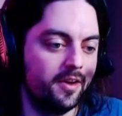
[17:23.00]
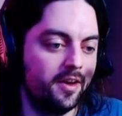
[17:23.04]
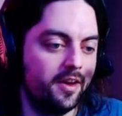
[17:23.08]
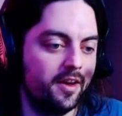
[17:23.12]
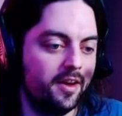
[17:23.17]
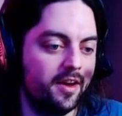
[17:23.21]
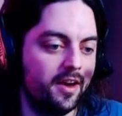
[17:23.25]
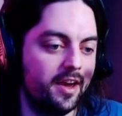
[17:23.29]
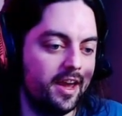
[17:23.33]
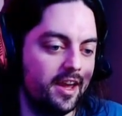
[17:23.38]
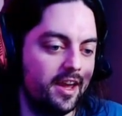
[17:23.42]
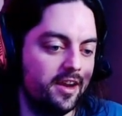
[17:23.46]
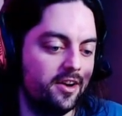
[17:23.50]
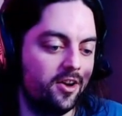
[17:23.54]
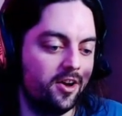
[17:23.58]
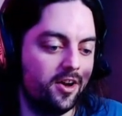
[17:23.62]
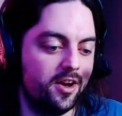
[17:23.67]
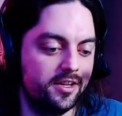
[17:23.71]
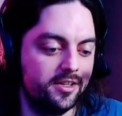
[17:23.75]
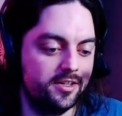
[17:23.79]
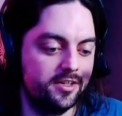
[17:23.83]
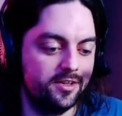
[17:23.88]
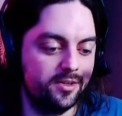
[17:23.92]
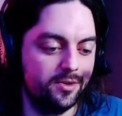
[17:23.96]
And
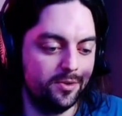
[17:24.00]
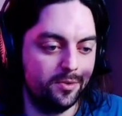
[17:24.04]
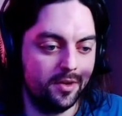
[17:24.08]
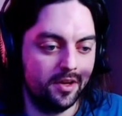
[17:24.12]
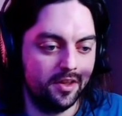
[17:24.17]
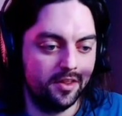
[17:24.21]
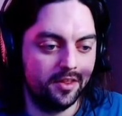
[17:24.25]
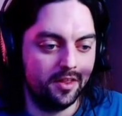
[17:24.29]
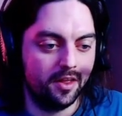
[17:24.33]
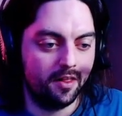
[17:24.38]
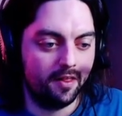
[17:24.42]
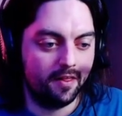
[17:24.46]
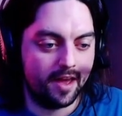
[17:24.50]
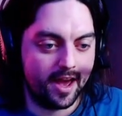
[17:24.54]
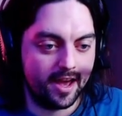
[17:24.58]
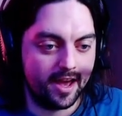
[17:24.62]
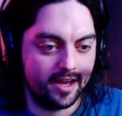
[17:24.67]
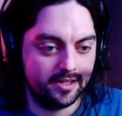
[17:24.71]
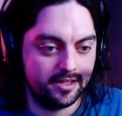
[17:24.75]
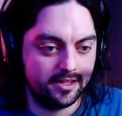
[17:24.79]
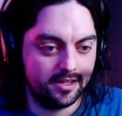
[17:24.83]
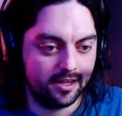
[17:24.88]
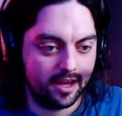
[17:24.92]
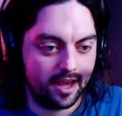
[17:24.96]
on to the
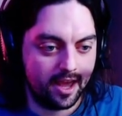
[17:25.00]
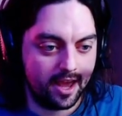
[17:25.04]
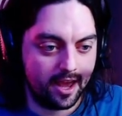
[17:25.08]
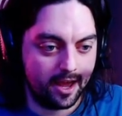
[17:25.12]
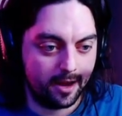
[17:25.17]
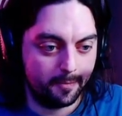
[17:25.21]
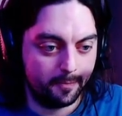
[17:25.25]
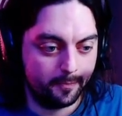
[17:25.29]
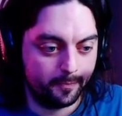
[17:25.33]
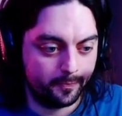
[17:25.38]
last can.